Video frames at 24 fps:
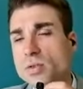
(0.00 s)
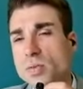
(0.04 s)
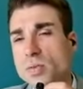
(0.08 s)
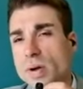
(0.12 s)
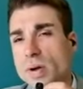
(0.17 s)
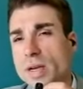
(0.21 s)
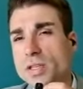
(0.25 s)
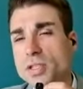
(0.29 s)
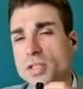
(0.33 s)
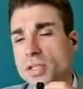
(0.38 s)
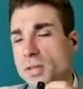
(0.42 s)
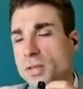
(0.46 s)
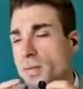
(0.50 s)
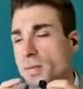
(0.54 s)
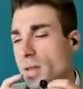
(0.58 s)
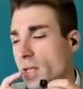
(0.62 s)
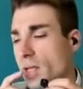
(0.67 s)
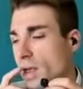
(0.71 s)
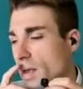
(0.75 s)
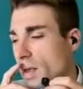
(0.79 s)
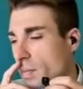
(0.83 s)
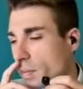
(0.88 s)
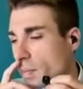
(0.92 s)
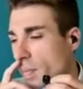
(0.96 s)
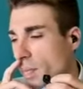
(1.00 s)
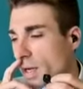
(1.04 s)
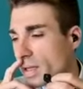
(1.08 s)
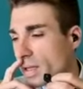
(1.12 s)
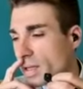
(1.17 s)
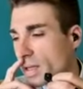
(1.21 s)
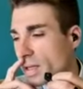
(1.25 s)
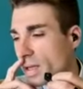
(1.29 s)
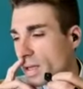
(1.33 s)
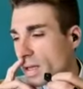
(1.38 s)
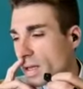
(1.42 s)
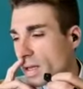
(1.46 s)
situation,
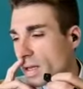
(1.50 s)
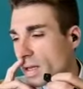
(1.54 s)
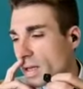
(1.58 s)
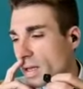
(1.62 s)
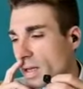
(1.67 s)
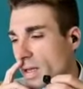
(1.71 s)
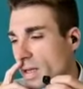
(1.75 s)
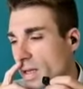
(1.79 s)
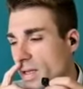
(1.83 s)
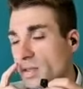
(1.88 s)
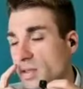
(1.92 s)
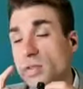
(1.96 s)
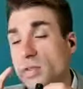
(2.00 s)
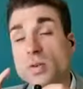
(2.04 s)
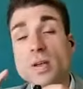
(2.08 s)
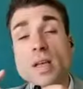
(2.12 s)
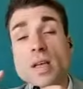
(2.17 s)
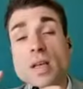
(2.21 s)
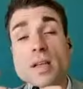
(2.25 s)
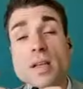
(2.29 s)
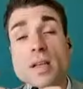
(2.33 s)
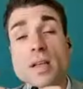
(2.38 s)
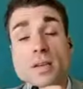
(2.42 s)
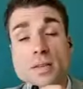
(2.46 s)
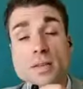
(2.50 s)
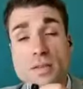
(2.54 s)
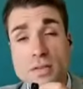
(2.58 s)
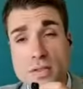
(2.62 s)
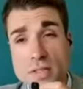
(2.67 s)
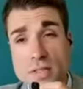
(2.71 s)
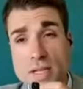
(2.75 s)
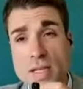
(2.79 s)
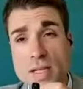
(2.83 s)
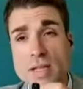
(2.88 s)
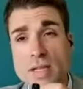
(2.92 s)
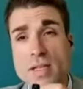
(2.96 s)
but as you can
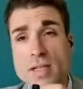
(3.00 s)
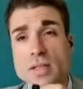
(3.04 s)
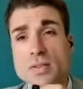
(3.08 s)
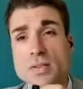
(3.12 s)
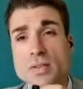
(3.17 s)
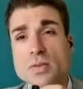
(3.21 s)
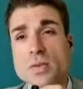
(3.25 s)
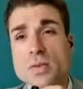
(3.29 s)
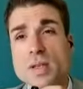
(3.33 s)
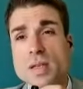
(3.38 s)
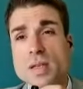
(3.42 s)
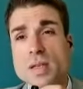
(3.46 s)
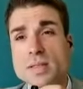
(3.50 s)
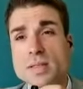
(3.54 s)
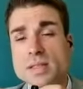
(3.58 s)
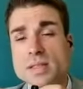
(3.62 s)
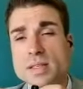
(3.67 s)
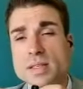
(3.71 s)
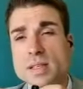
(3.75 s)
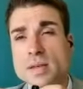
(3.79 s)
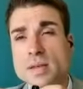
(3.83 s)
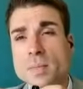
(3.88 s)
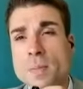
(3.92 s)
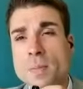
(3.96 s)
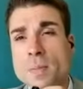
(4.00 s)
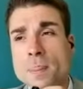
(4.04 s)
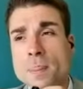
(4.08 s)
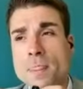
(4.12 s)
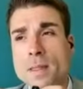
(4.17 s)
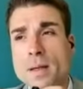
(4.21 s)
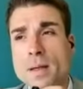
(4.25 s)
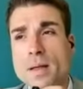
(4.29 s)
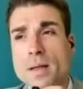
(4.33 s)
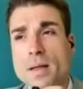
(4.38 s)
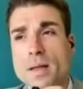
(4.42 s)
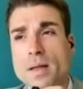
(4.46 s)
understand, as you can see,
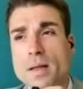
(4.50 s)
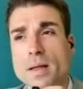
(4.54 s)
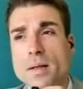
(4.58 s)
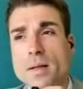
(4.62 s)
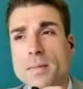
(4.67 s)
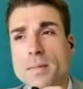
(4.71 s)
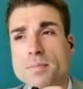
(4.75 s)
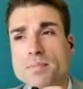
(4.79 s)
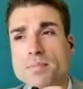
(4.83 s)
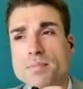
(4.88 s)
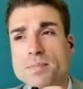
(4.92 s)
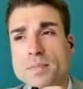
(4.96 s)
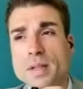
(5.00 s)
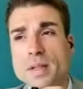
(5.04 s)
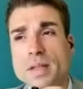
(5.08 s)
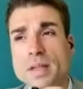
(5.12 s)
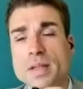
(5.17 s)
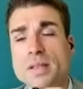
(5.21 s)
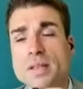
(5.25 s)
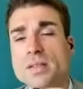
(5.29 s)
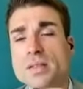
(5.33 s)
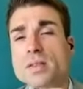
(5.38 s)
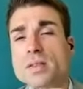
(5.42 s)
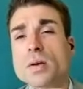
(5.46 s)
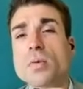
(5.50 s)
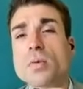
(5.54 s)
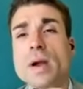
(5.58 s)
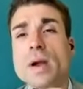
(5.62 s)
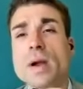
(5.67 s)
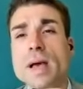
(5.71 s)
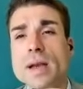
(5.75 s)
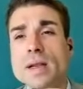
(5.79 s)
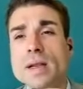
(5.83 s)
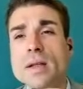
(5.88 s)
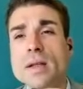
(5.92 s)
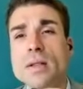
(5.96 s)
um, it's
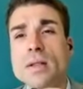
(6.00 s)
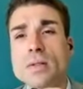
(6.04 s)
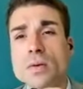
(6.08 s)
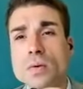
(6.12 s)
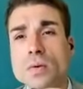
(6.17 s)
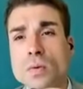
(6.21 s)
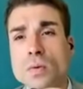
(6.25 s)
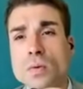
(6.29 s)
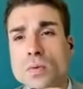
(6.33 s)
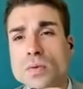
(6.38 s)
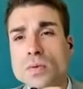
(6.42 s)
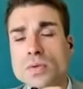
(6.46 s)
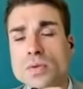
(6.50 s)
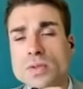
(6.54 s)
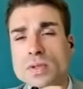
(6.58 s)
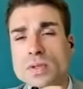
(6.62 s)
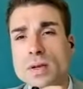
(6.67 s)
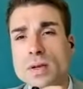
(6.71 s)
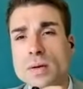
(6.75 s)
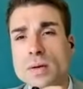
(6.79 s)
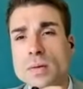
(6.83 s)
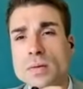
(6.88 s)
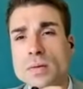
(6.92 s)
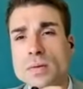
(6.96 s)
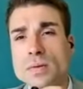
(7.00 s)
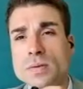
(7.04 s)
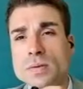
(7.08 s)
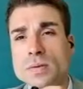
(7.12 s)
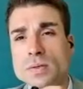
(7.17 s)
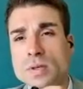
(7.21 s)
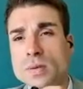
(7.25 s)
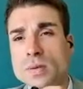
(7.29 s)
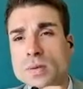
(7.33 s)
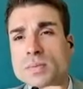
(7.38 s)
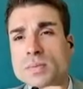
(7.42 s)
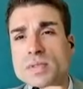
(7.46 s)
already enforced on
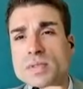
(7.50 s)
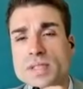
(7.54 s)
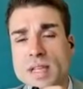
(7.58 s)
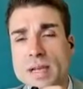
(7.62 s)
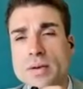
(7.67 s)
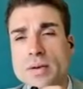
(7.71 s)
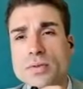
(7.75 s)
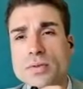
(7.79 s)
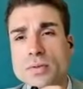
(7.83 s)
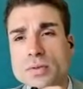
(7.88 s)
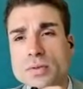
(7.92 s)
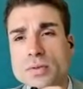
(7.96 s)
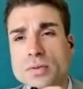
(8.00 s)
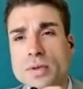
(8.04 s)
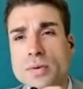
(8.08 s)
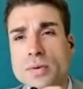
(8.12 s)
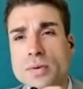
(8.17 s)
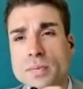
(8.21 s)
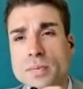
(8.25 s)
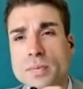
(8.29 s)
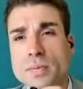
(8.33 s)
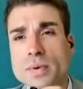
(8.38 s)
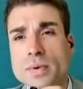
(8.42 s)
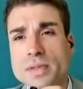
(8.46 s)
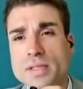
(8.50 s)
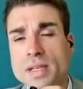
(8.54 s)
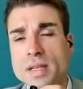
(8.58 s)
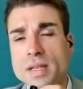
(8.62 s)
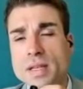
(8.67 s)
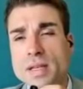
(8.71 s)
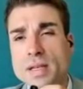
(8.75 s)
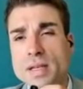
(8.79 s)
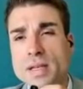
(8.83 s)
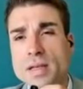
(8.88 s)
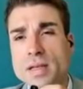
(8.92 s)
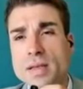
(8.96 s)
some sectors of
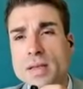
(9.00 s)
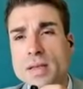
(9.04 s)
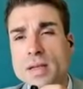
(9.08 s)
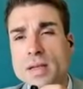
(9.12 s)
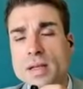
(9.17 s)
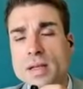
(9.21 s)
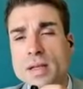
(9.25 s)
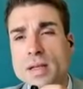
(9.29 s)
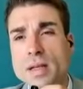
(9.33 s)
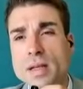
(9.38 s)
Brazilian